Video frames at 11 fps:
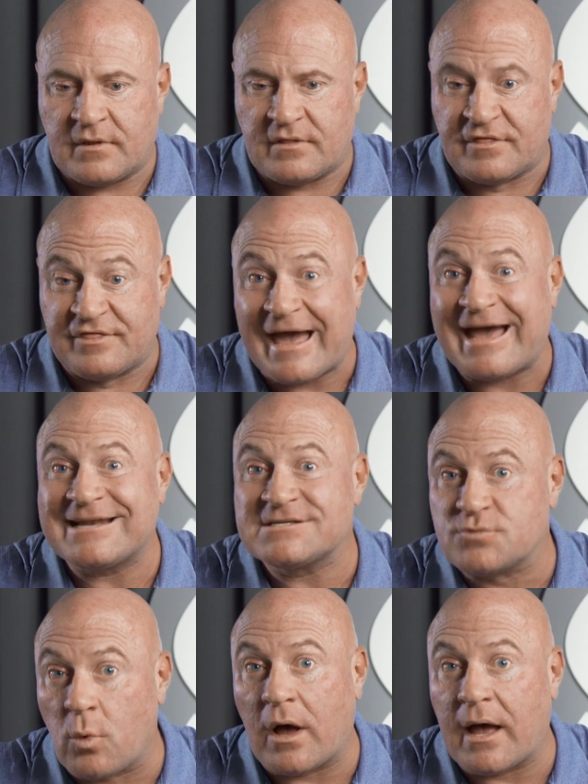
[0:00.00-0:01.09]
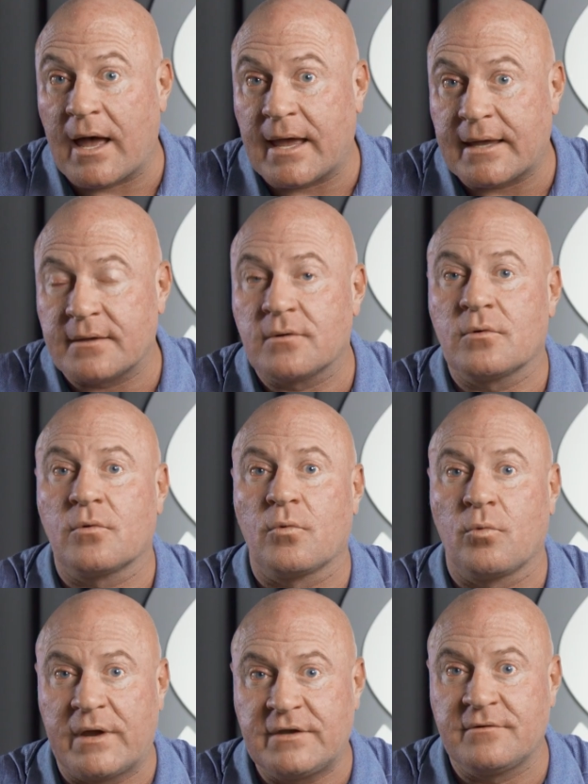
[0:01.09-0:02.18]
That is why
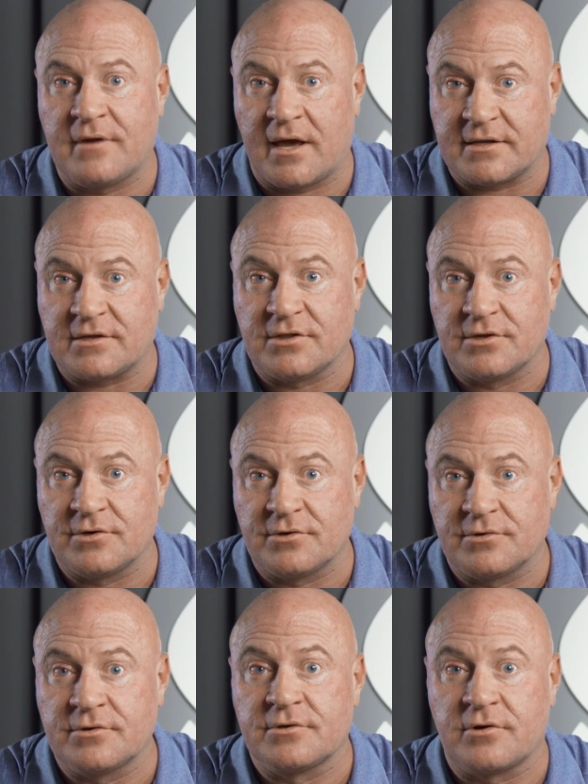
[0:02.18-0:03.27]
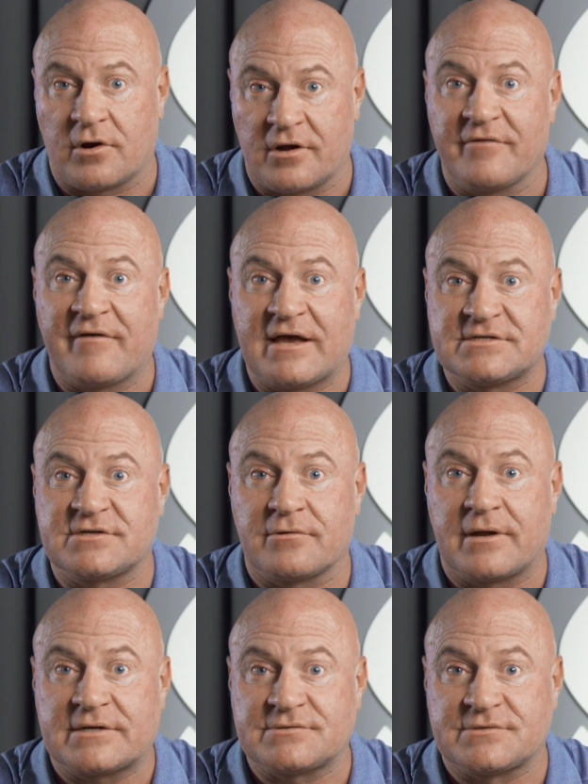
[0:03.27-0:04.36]
we do not include cardiovascular
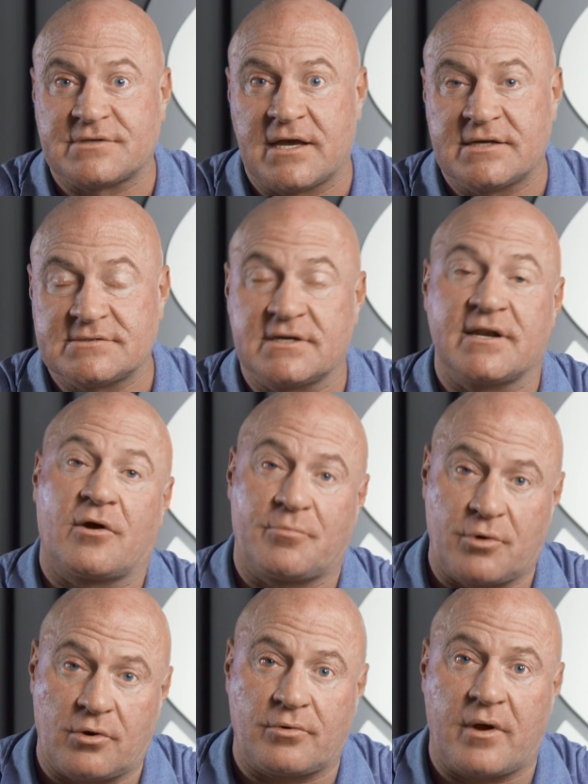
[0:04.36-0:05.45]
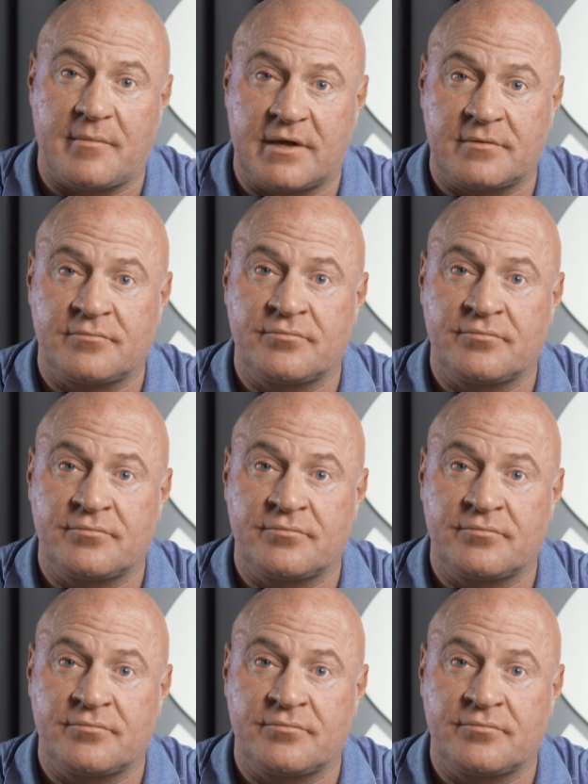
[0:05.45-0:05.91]
exercise in our programming.